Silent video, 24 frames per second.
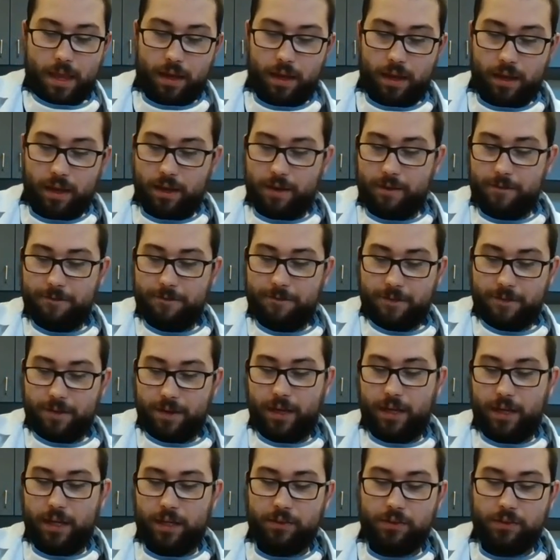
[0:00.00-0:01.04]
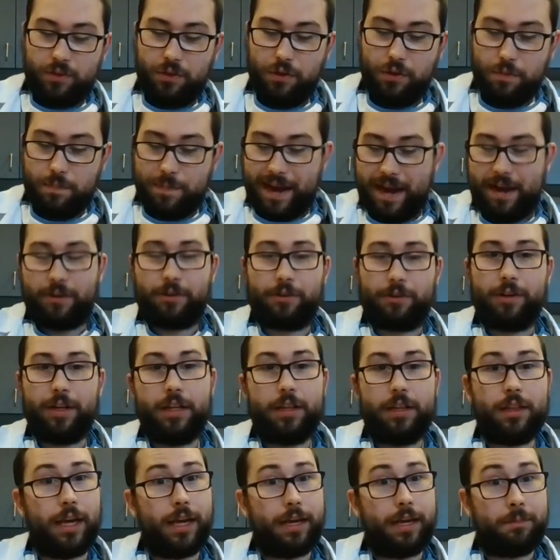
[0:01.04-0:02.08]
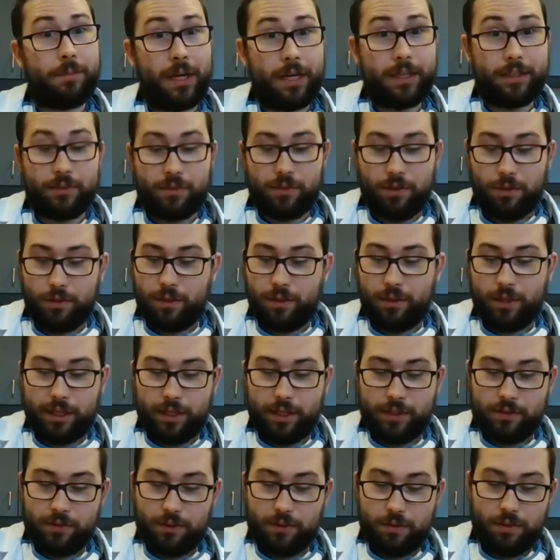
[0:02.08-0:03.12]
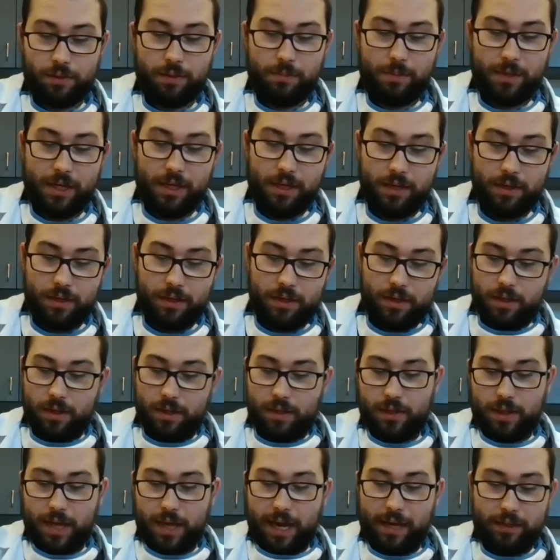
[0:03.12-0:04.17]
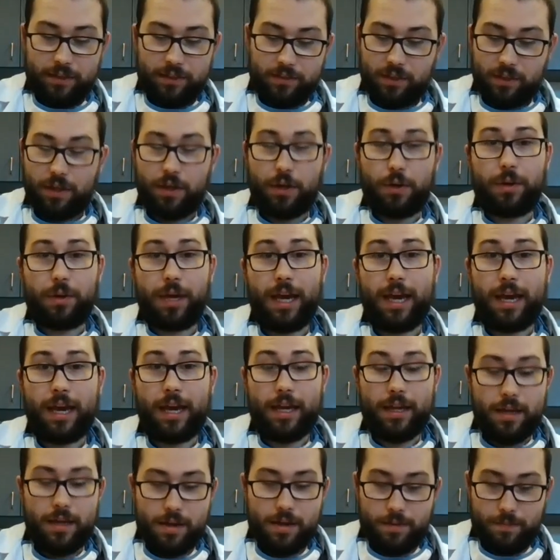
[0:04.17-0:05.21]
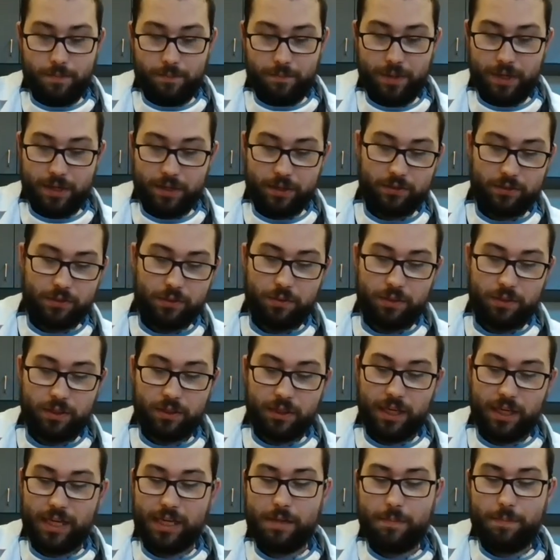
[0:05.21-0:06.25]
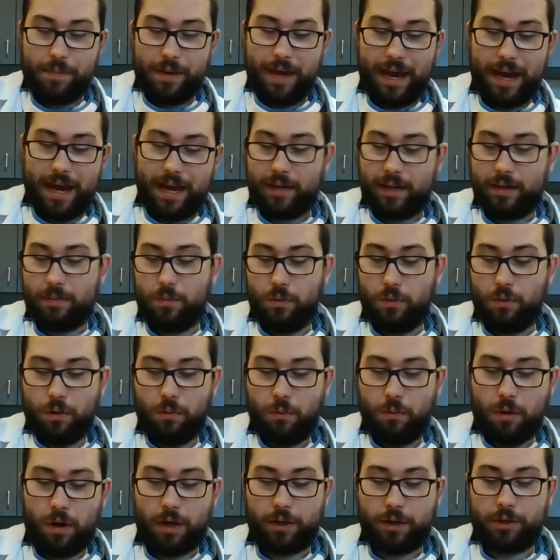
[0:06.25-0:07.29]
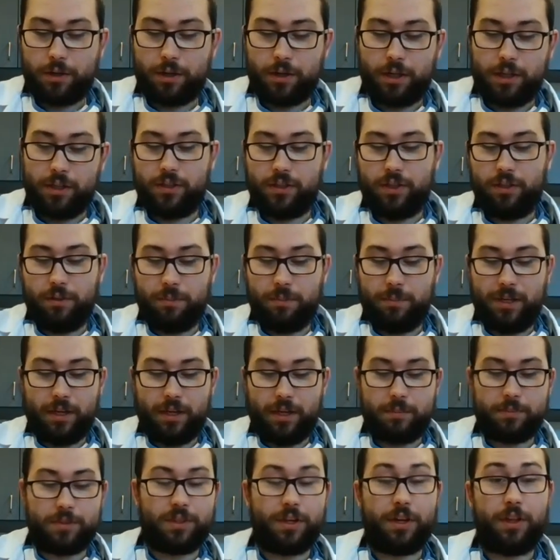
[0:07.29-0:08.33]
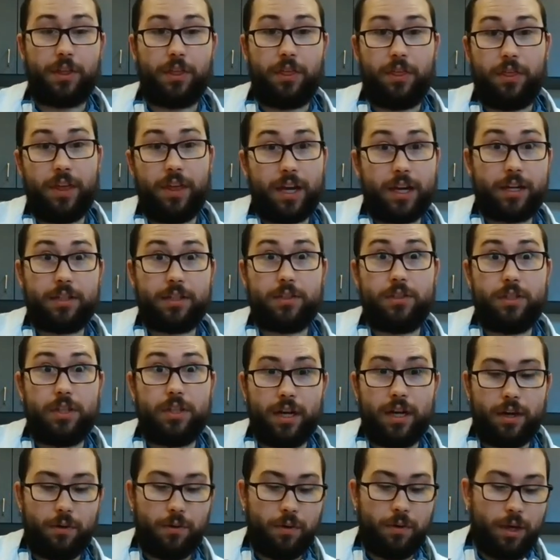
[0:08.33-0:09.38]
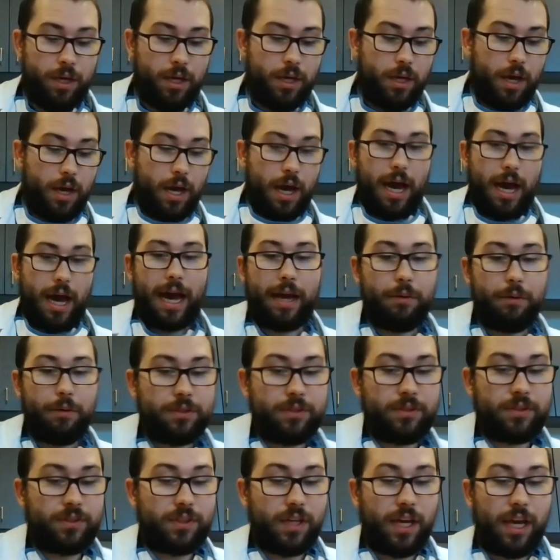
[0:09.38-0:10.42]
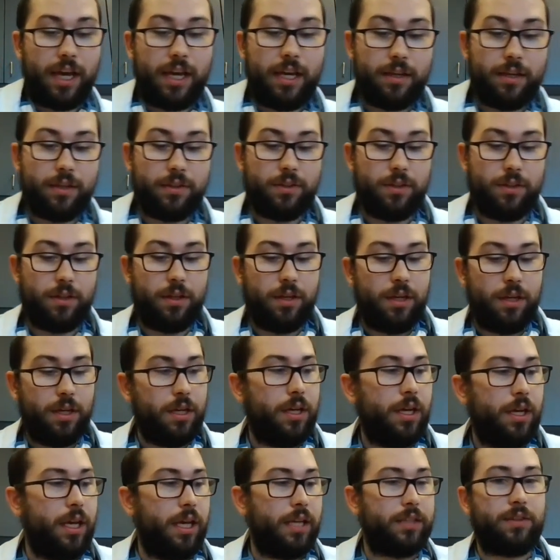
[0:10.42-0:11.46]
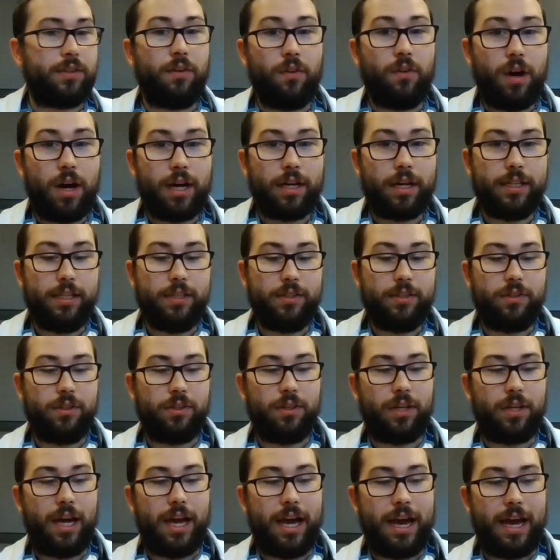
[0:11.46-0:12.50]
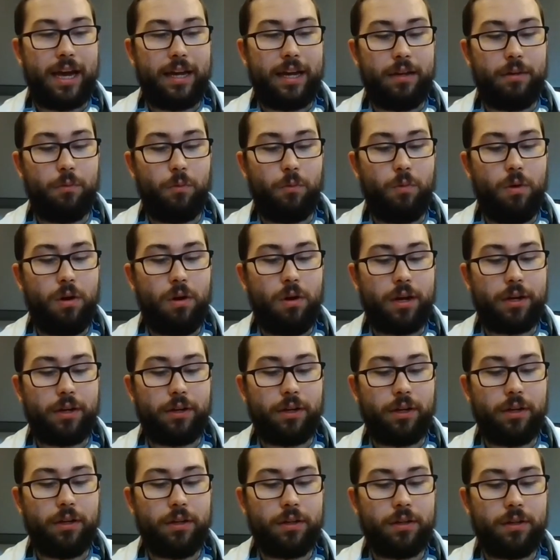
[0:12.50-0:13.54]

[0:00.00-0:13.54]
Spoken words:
if it is too powdery, like mine is looking like it's going to be, that is okay, because you can keep adding more water until it becomes a thick dough. I would say it's a lot easier to add in water